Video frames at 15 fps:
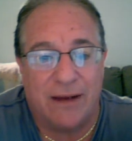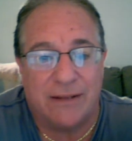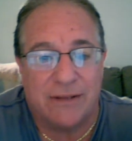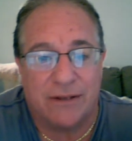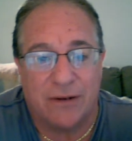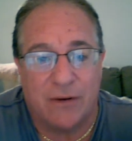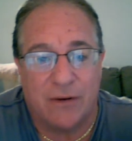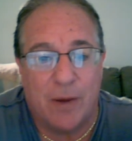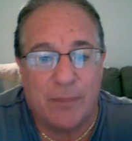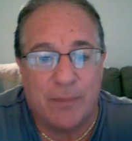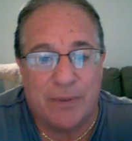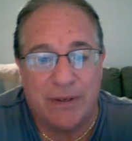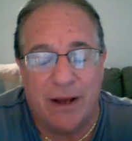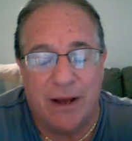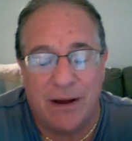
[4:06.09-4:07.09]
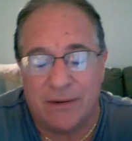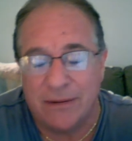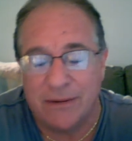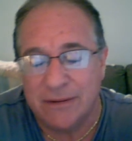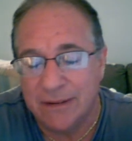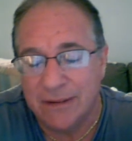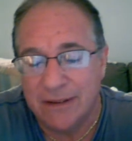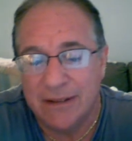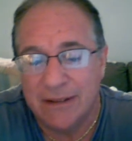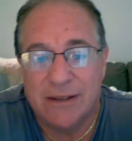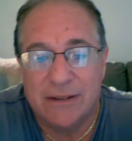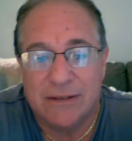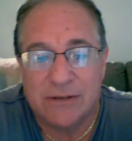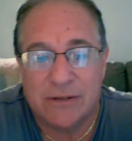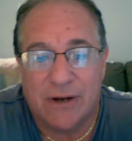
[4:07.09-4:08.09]
He's going to go up and down.
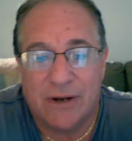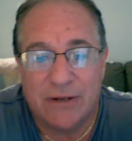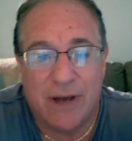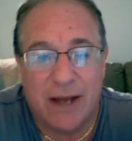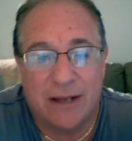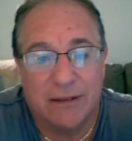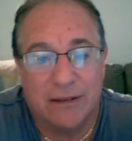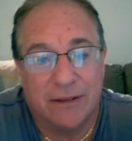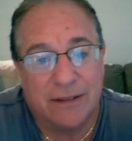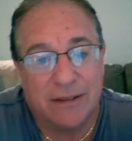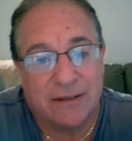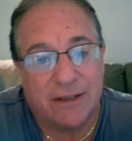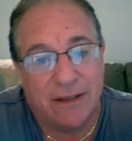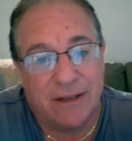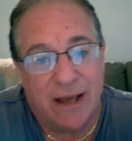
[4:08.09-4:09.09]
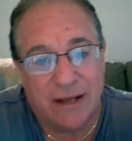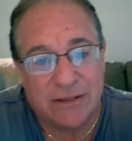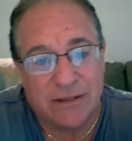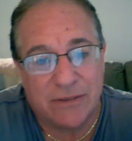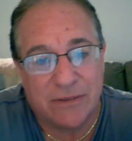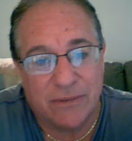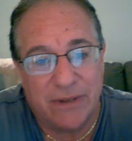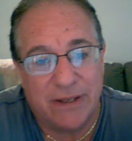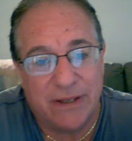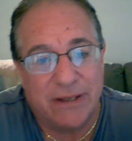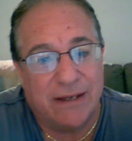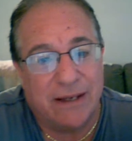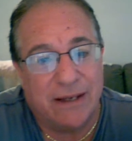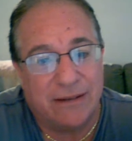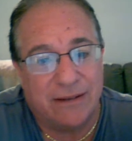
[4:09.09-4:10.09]
So I try to look at the last 3
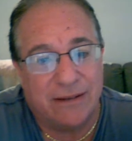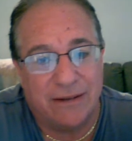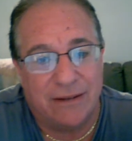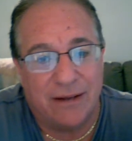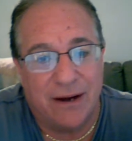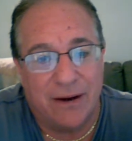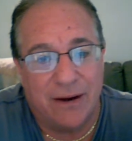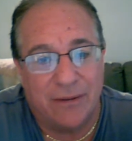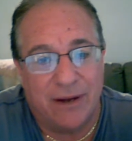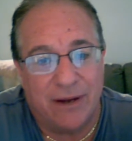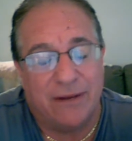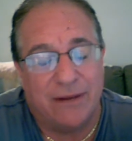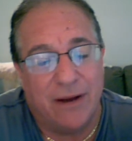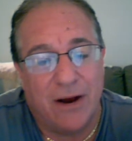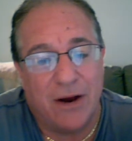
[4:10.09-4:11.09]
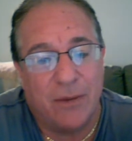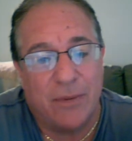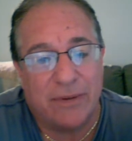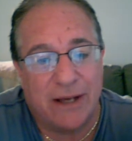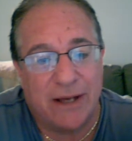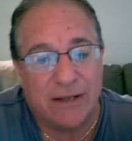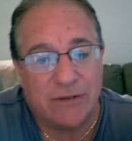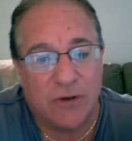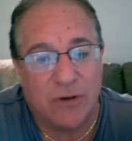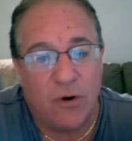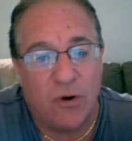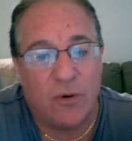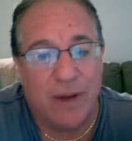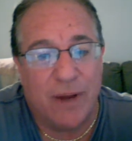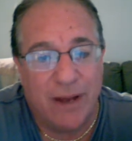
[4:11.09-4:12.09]
and get the ERA there, but that's
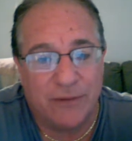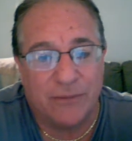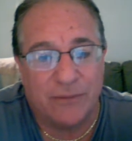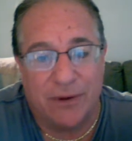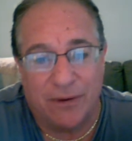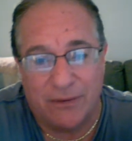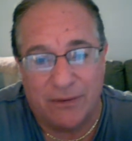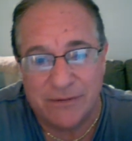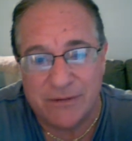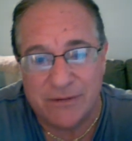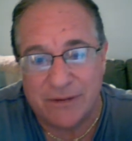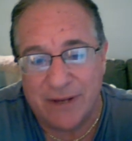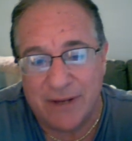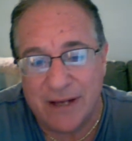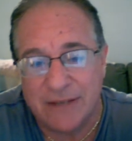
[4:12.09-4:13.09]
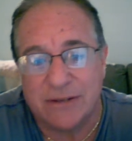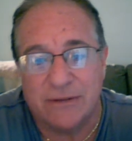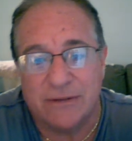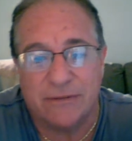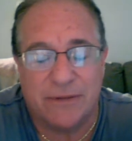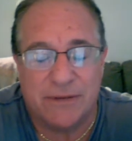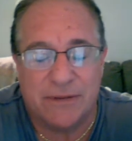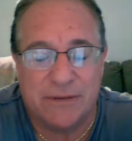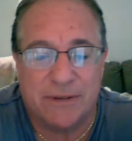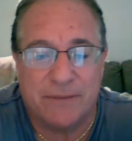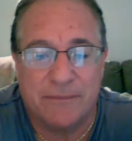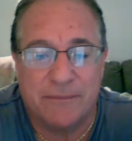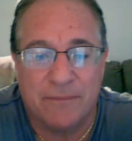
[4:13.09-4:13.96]
home and road. So that's confusing.